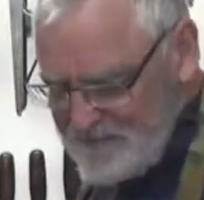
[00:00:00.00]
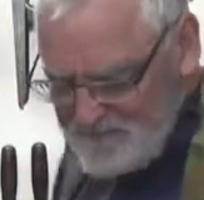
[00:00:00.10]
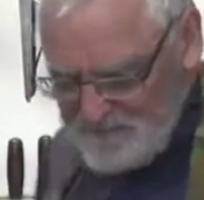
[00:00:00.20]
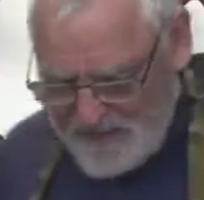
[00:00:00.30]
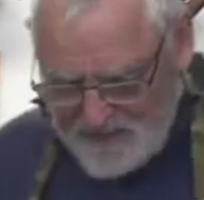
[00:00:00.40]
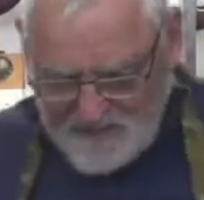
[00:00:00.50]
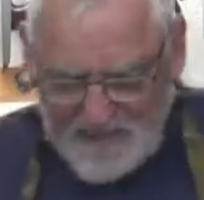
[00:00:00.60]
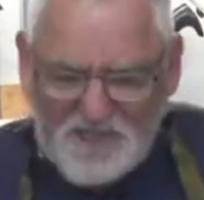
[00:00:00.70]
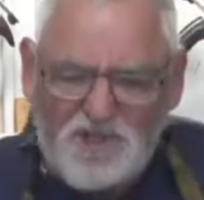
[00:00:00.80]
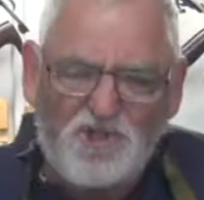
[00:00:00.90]
it is
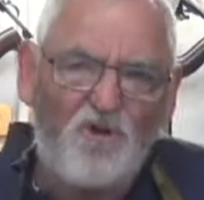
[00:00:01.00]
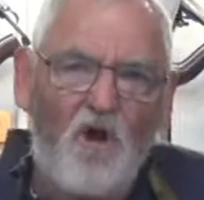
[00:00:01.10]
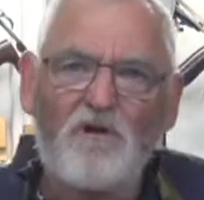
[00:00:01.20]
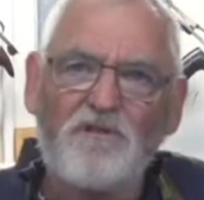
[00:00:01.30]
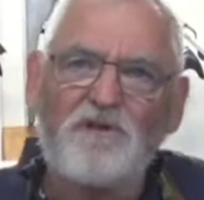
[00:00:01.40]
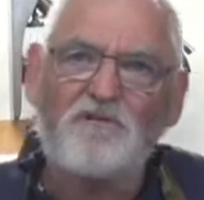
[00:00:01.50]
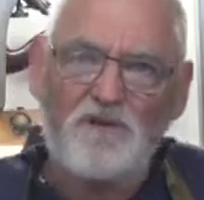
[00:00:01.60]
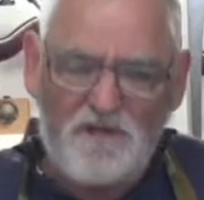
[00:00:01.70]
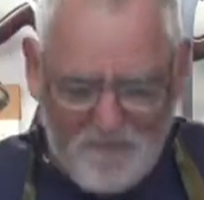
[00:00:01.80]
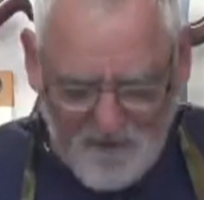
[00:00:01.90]
it's stronger than
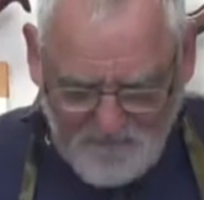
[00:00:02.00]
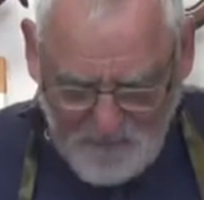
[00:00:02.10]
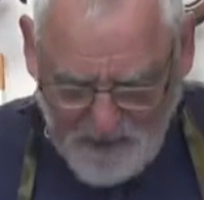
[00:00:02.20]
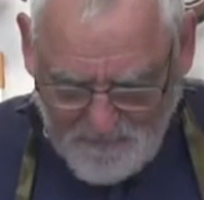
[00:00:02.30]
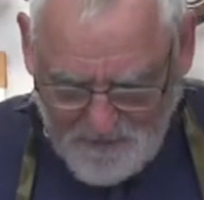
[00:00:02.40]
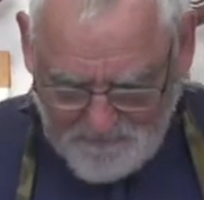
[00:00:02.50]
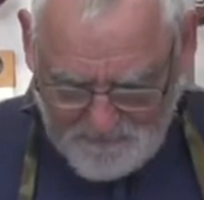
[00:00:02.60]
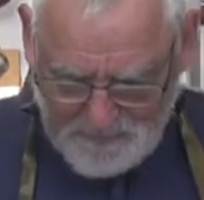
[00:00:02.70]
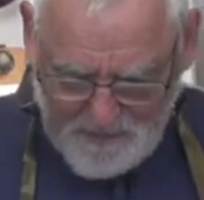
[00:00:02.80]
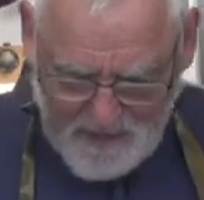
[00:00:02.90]
greaseproof paper,
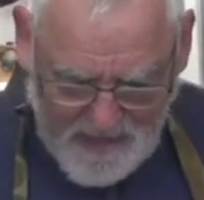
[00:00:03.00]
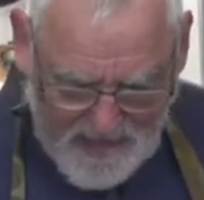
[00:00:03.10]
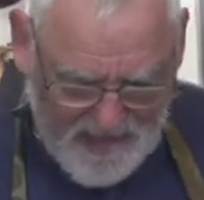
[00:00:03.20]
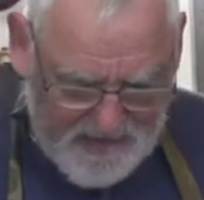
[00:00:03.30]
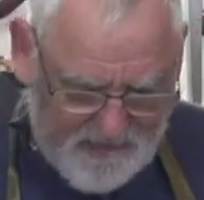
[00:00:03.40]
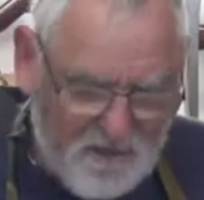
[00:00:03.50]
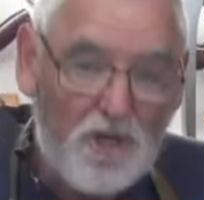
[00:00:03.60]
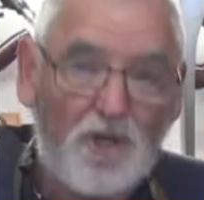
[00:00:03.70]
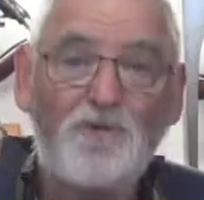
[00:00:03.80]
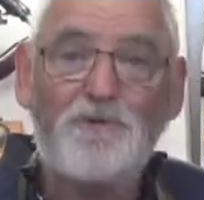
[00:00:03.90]
and
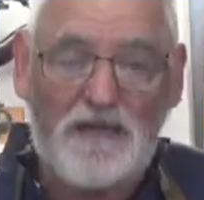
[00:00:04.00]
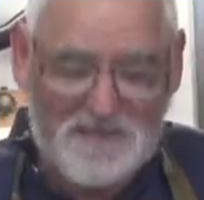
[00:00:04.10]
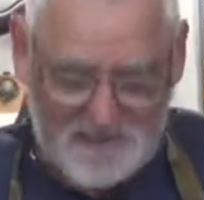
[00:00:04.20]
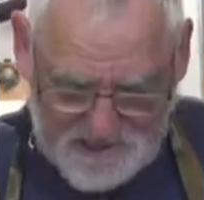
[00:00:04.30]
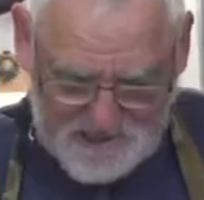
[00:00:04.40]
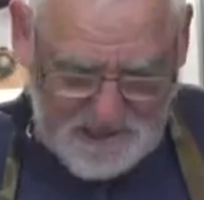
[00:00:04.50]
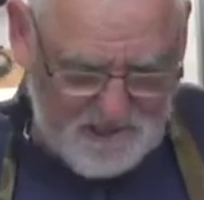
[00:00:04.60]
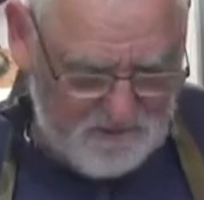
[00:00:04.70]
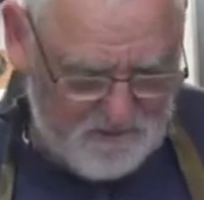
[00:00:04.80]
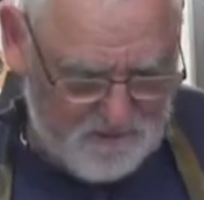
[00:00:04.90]
glue doesn't
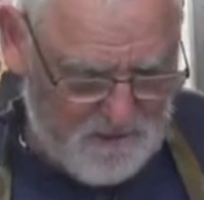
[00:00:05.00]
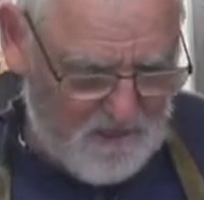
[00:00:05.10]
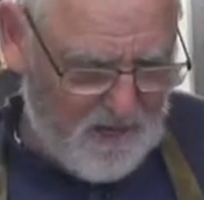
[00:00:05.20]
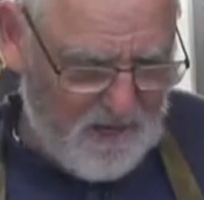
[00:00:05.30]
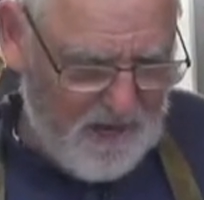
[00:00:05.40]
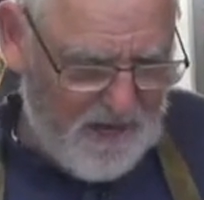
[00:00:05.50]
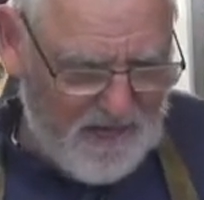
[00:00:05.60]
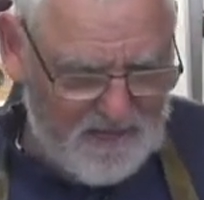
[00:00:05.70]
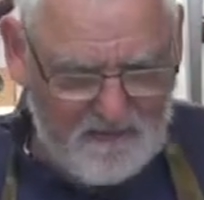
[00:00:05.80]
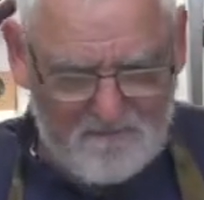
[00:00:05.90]
stick to it.
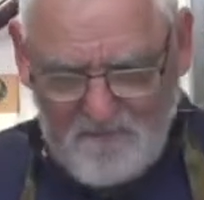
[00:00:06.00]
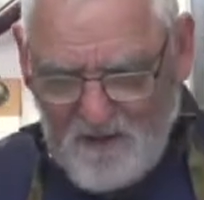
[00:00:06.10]
And